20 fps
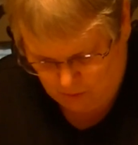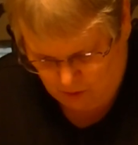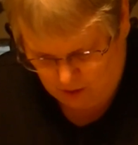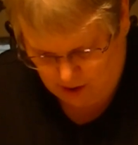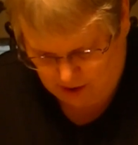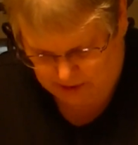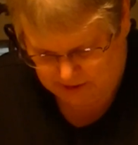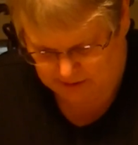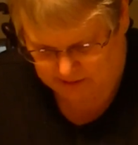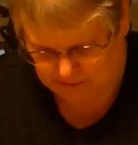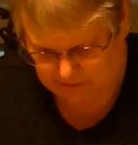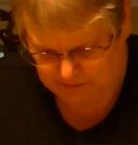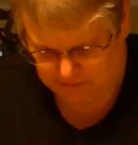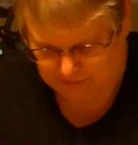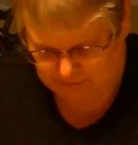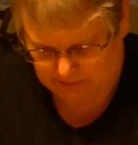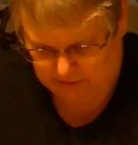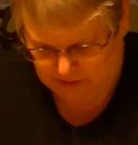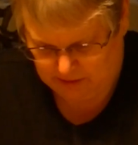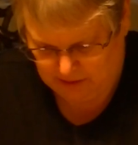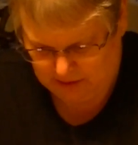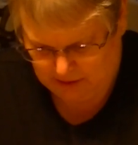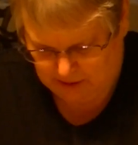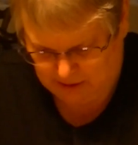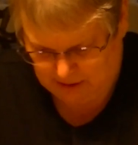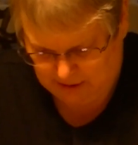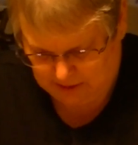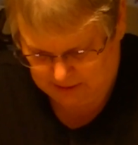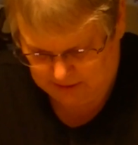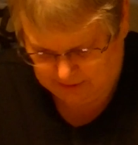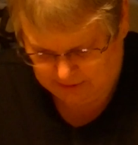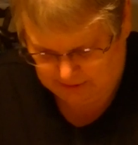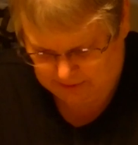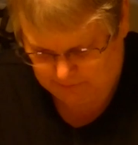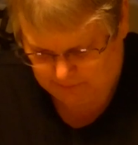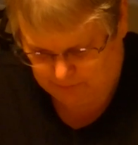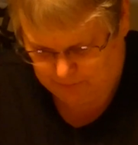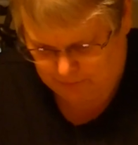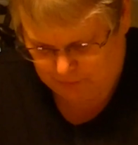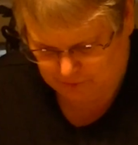want it,
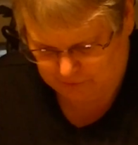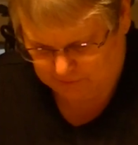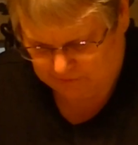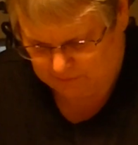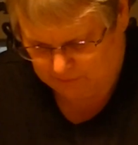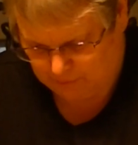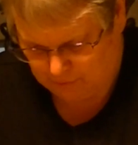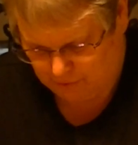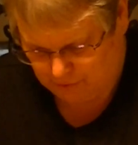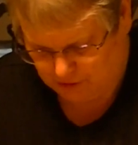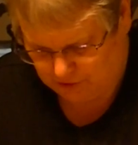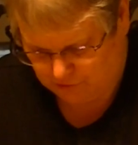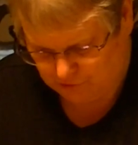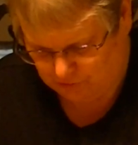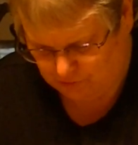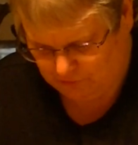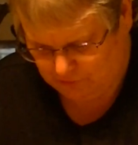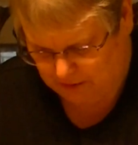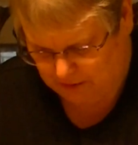then put some pressure